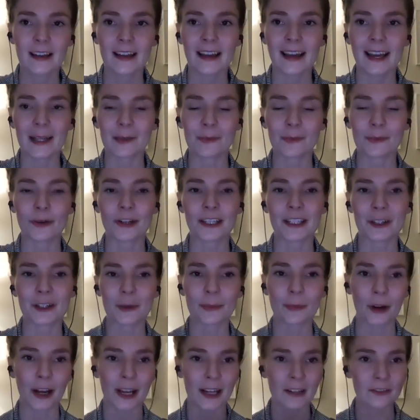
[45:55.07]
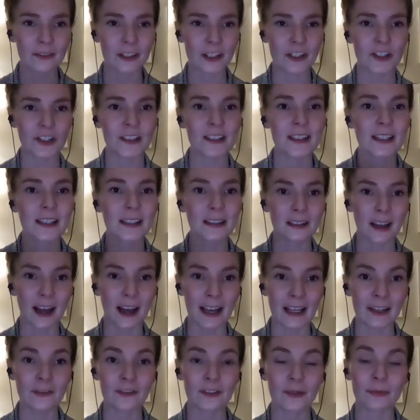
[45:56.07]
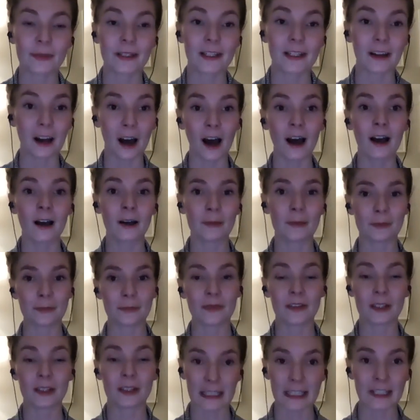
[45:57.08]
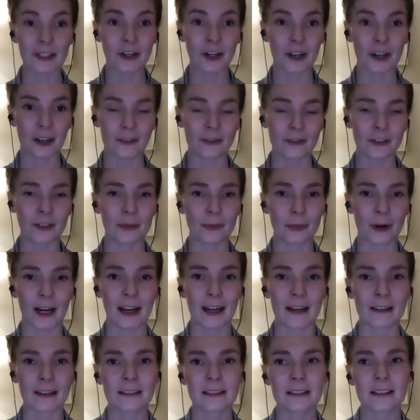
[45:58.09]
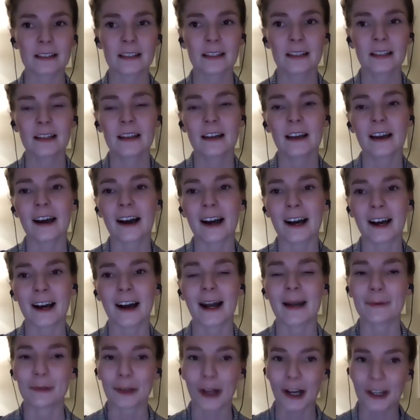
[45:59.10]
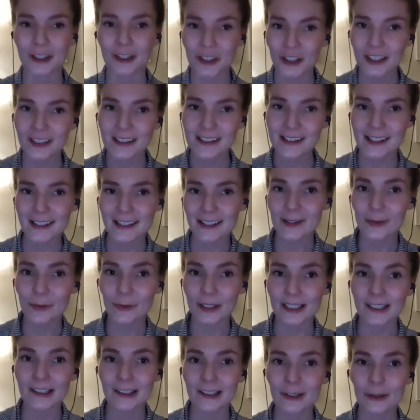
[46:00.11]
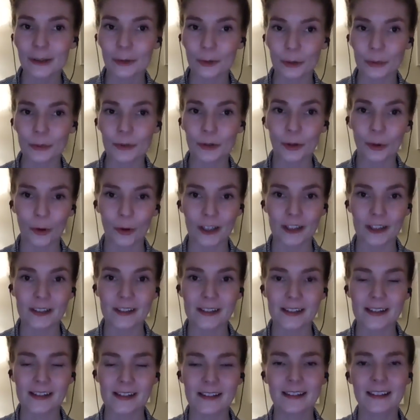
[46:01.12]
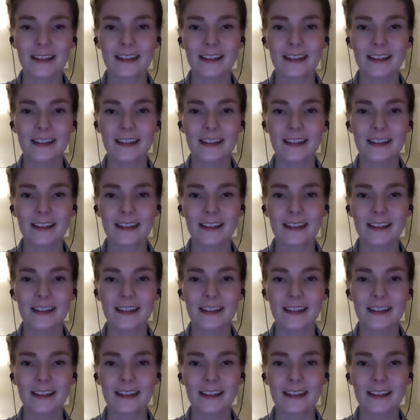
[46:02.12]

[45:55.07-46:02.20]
and bring your brand vision to life and become the leader of your brand, I'm launching a 6-week group course.